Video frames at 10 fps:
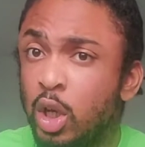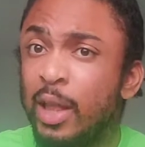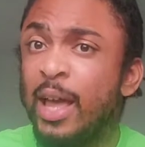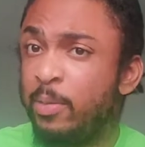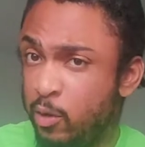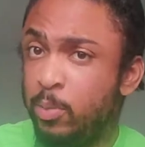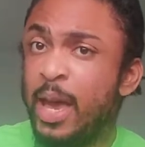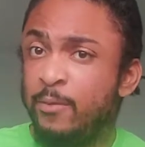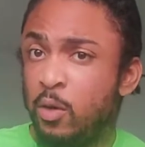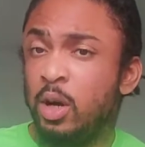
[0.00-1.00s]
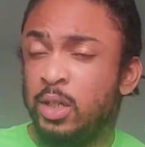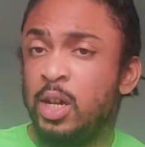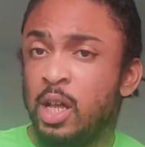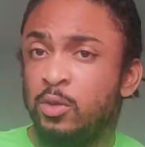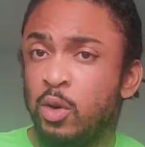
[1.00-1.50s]
like if you pay
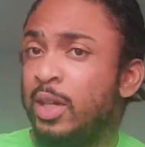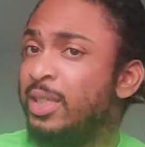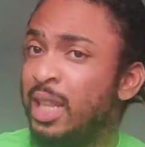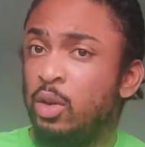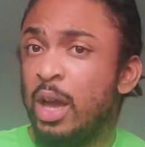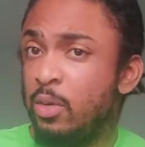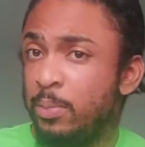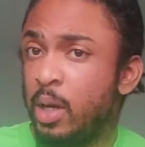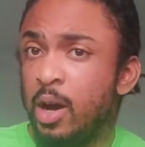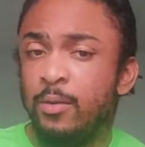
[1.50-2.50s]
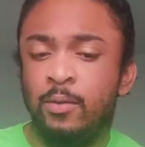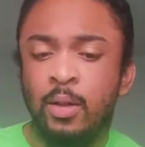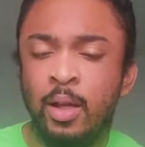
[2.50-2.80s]
$400 for it, it's not like you got ripped off.